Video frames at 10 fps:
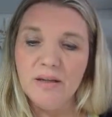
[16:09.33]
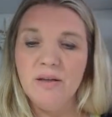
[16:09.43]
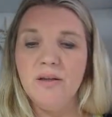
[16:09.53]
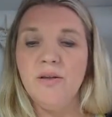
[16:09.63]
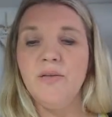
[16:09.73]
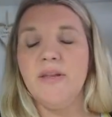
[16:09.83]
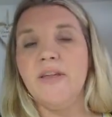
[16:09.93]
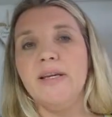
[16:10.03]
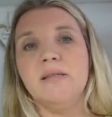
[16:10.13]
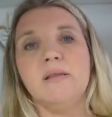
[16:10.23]

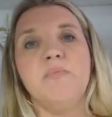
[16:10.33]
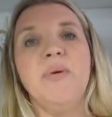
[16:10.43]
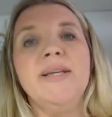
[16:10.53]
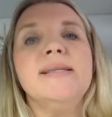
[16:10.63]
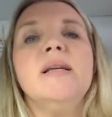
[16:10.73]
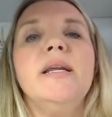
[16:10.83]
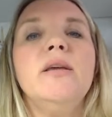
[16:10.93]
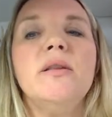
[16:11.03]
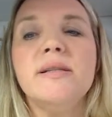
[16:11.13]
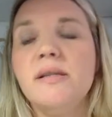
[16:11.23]

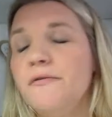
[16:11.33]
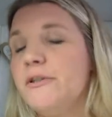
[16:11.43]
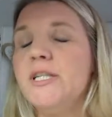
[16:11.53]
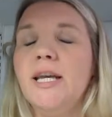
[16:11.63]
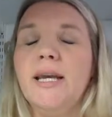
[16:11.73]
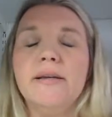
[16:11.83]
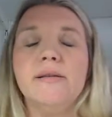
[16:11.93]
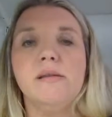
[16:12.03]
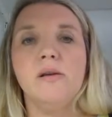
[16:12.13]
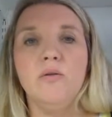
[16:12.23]
There's different tiers,
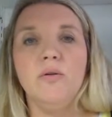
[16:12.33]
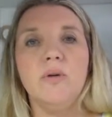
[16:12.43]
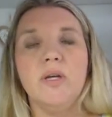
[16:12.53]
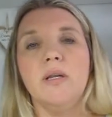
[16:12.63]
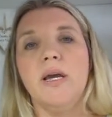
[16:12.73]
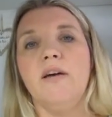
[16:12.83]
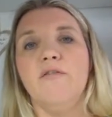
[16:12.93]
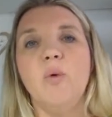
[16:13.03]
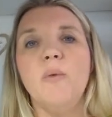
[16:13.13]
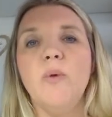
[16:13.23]
so you can have
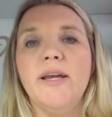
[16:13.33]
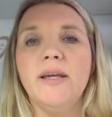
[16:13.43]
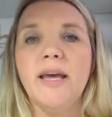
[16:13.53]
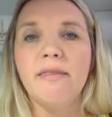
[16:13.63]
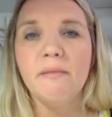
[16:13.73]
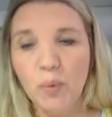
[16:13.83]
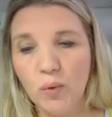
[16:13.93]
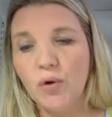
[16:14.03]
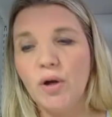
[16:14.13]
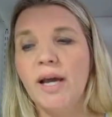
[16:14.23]
one where you get the
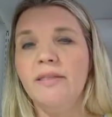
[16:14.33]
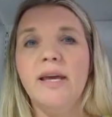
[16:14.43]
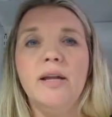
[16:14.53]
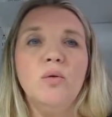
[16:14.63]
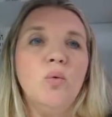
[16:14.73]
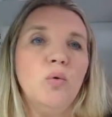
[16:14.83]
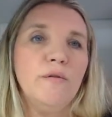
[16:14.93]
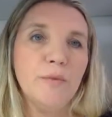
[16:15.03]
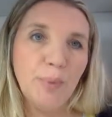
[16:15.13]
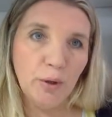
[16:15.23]
book and then all
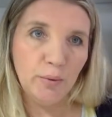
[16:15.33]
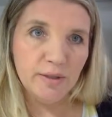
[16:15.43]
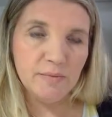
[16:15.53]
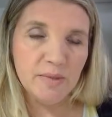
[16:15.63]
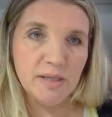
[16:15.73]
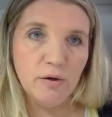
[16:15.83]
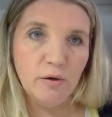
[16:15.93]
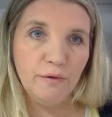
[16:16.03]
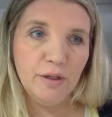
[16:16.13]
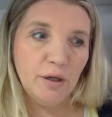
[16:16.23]
of the bonus
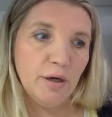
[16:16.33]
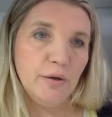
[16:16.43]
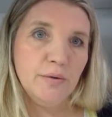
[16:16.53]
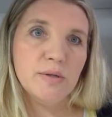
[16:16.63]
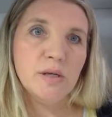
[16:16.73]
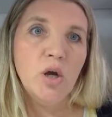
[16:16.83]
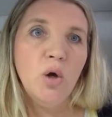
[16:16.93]
material videos,